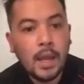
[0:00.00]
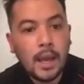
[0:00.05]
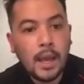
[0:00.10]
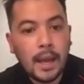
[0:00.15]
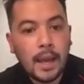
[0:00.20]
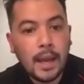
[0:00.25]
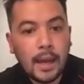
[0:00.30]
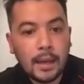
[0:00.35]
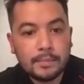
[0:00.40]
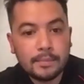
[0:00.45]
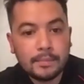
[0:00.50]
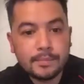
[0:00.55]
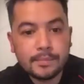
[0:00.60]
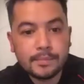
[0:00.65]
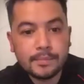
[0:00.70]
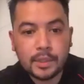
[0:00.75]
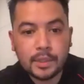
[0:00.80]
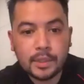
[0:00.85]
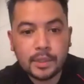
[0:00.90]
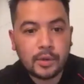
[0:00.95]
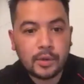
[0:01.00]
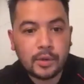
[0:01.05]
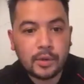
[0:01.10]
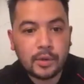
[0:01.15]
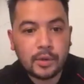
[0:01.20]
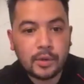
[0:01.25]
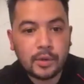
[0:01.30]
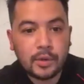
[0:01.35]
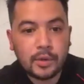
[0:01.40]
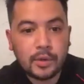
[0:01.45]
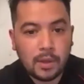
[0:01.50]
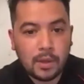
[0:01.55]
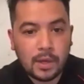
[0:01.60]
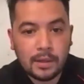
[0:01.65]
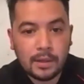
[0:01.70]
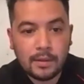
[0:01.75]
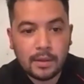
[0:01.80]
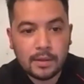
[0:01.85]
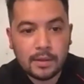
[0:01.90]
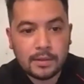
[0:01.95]
So it's great for
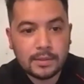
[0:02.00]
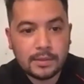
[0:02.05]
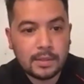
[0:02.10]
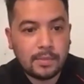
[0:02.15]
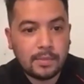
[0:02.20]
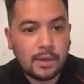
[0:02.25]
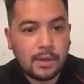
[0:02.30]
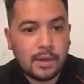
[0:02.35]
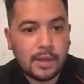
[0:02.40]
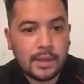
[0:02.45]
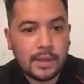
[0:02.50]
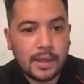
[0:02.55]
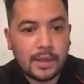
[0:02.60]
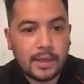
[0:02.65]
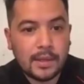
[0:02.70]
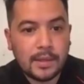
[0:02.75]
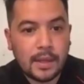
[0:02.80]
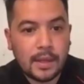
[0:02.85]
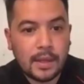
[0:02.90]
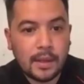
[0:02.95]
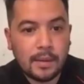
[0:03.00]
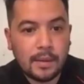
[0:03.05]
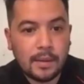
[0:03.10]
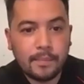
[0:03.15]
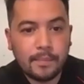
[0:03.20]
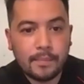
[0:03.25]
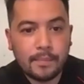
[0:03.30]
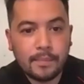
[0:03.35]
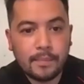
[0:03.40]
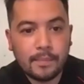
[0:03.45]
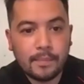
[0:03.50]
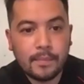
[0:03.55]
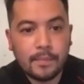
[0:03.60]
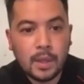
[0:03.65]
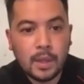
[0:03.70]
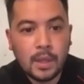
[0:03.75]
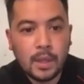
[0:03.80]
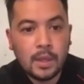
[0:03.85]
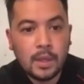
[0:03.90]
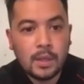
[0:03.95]
supplying that
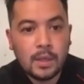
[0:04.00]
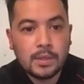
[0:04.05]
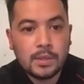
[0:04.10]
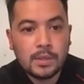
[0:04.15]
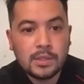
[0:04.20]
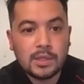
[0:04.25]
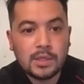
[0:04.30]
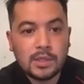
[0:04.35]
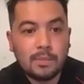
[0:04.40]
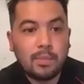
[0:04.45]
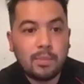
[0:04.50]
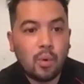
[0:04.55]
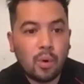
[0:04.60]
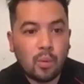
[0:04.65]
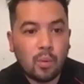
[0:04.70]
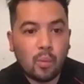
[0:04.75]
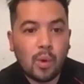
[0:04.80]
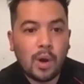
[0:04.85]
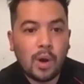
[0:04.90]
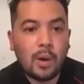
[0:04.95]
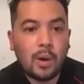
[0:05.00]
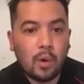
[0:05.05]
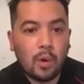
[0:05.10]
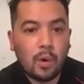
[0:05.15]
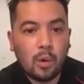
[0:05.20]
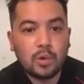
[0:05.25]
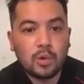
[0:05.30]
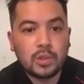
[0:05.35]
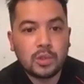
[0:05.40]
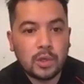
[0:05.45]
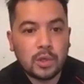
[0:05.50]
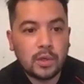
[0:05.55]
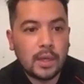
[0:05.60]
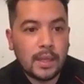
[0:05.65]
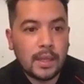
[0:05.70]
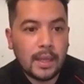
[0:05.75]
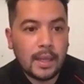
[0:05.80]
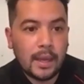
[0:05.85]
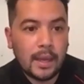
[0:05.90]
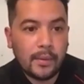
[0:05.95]
support while also
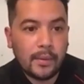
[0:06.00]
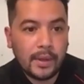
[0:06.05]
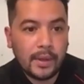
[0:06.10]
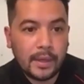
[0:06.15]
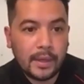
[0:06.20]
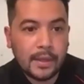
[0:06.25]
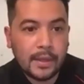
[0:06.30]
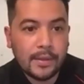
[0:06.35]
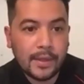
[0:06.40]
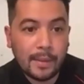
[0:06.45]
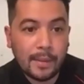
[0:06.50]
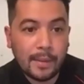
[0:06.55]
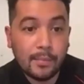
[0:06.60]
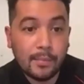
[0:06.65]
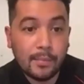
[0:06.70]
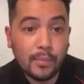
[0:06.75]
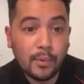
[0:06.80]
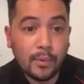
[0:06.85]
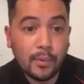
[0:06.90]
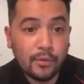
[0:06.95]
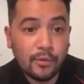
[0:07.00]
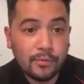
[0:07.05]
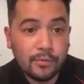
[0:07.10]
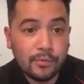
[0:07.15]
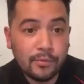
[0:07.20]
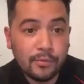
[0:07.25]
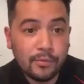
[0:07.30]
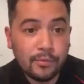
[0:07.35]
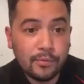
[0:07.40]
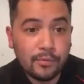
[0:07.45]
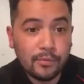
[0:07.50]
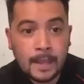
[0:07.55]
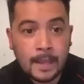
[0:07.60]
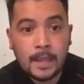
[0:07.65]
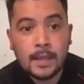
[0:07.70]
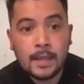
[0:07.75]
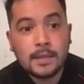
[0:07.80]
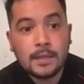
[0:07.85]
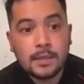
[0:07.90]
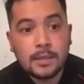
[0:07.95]
allowing that movement,
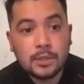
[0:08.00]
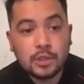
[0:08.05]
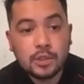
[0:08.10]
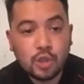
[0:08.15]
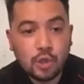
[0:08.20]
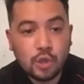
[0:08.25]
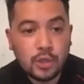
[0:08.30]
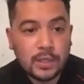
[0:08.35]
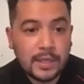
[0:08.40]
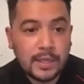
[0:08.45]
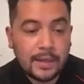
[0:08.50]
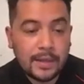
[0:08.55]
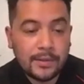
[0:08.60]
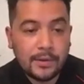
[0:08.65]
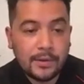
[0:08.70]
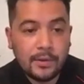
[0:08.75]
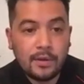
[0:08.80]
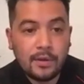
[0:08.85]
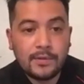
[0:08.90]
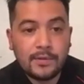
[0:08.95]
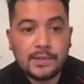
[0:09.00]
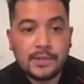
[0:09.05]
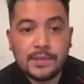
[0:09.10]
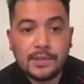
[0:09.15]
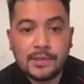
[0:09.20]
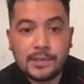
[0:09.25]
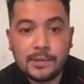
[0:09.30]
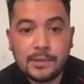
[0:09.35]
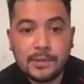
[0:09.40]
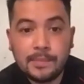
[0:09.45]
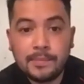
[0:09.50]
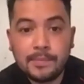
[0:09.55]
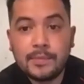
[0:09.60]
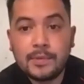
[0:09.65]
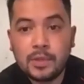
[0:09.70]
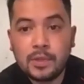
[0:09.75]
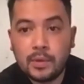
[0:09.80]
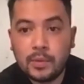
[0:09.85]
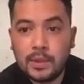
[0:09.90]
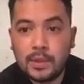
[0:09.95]
tuning down the nervous system
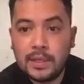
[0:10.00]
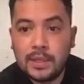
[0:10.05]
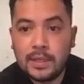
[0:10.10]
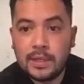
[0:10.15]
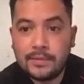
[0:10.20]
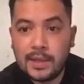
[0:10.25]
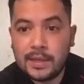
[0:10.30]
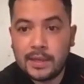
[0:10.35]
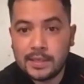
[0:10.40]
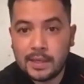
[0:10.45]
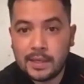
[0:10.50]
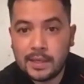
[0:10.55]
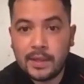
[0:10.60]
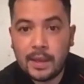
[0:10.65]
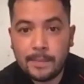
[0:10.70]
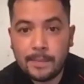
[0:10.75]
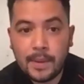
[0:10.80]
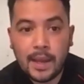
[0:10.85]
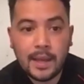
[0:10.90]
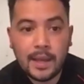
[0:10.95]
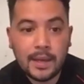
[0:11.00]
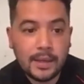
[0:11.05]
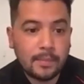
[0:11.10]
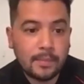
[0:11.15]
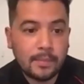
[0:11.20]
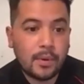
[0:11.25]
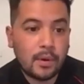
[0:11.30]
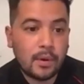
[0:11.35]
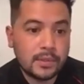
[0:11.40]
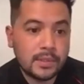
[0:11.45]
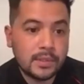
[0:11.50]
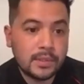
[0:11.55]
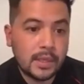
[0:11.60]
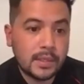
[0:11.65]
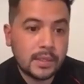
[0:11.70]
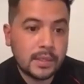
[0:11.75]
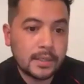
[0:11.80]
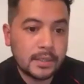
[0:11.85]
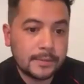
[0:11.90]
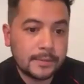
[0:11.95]
to alleviate some of that pain in the process.